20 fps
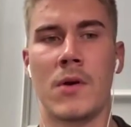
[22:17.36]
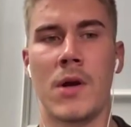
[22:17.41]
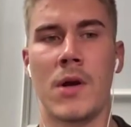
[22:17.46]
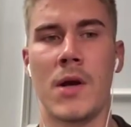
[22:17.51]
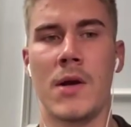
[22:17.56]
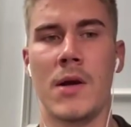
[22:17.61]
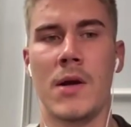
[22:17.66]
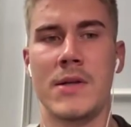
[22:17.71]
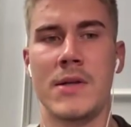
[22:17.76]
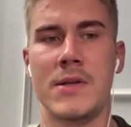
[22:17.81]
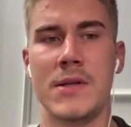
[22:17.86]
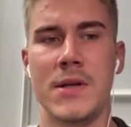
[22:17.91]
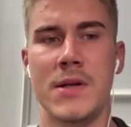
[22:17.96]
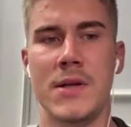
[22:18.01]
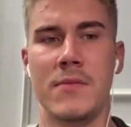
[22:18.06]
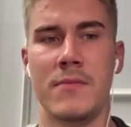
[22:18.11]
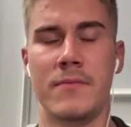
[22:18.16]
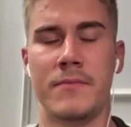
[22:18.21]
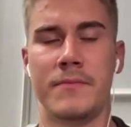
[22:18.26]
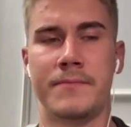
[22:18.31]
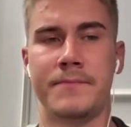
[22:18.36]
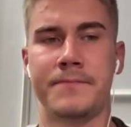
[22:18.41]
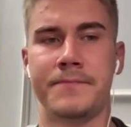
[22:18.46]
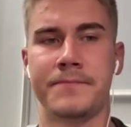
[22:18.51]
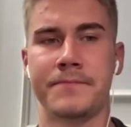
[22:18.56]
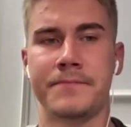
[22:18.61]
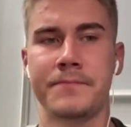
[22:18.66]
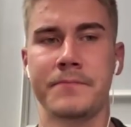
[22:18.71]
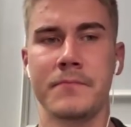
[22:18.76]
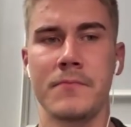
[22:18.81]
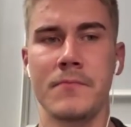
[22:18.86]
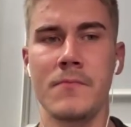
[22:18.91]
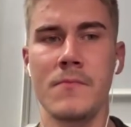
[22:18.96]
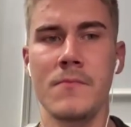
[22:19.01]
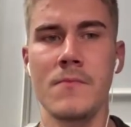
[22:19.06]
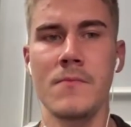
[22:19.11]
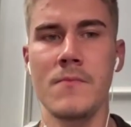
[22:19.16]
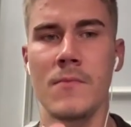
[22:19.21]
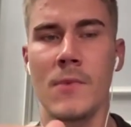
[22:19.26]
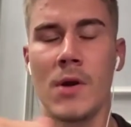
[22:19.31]
Okay, I see.
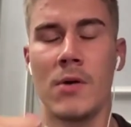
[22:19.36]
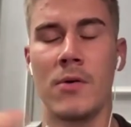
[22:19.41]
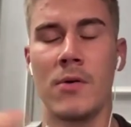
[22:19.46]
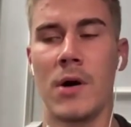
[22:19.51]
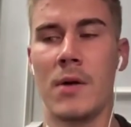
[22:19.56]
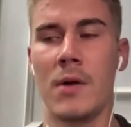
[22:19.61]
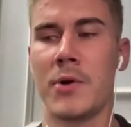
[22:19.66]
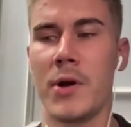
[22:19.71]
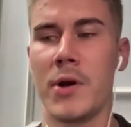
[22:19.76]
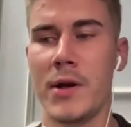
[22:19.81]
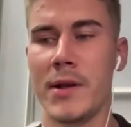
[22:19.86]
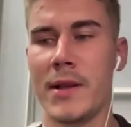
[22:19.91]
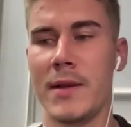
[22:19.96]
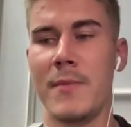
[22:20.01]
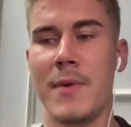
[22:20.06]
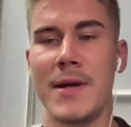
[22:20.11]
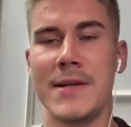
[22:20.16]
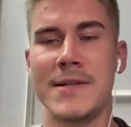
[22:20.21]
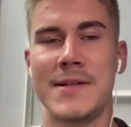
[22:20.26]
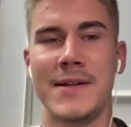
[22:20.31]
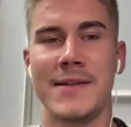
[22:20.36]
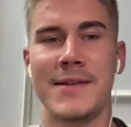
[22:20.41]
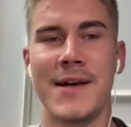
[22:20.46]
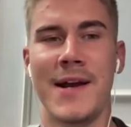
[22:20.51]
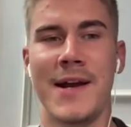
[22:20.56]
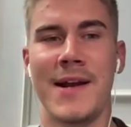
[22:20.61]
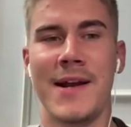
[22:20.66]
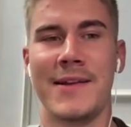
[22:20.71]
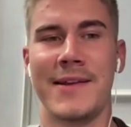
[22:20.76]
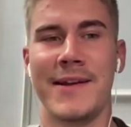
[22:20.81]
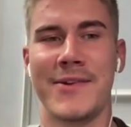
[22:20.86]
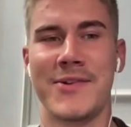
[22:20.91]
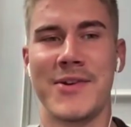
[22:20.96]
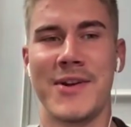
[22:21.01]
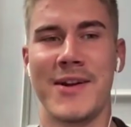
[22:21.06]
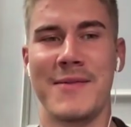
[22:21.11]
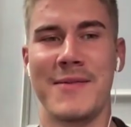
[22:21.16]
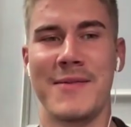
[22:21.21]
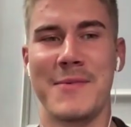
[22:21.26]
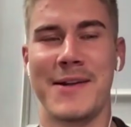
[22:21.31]
No, I'm currently based in Thailand
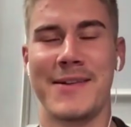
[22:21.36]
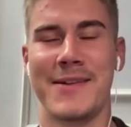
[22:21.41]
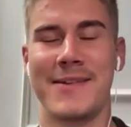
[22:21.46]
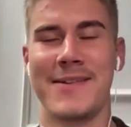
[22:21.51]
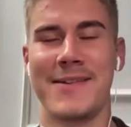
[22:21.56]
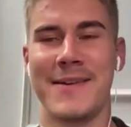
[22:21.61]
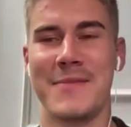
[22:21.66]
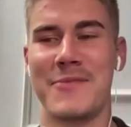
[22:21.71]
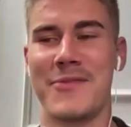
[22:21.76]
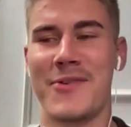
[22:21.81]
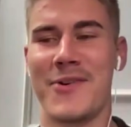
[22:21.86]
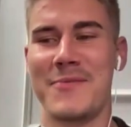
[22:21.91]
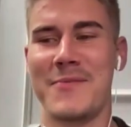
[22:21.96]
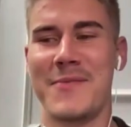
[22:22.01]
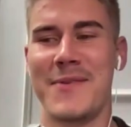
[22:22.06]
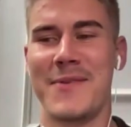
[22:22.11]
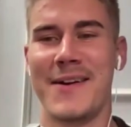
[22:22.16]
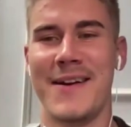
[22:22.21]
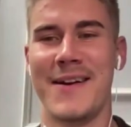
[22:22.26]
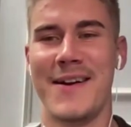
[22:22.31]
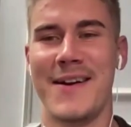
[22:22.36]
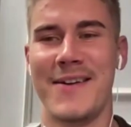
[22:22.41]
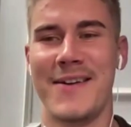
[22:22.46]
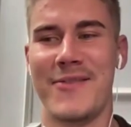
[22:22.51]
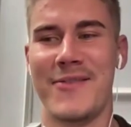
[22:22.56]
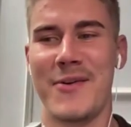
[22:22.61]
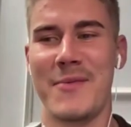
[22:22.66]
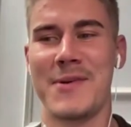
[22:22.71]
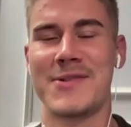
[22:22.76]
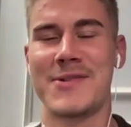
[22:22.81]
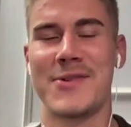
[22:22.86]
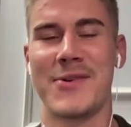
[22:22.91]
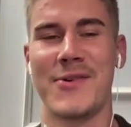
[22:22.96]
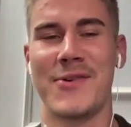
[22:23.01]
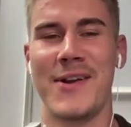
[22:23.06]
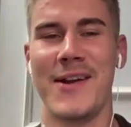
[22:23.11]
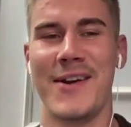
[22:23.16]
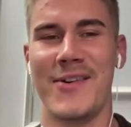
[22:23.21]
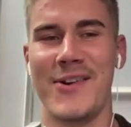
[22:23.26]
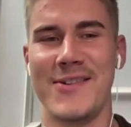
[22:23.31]
actually, but I'm from
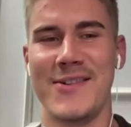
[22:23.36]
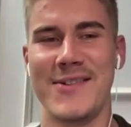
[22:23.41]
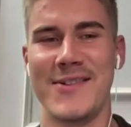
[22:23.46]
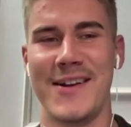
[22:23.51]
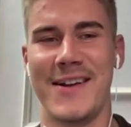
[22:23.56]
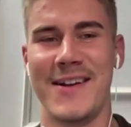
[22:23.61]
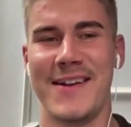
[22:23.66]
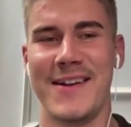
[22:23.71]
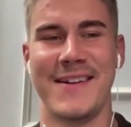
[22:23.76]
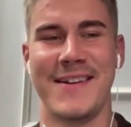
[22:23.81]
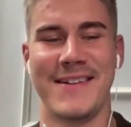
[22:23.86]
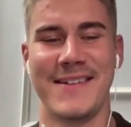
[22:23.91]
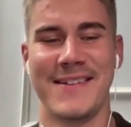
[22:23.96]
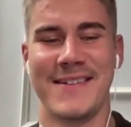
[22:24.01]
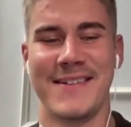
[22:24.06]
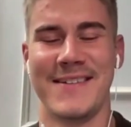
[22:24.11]
Estonia originally.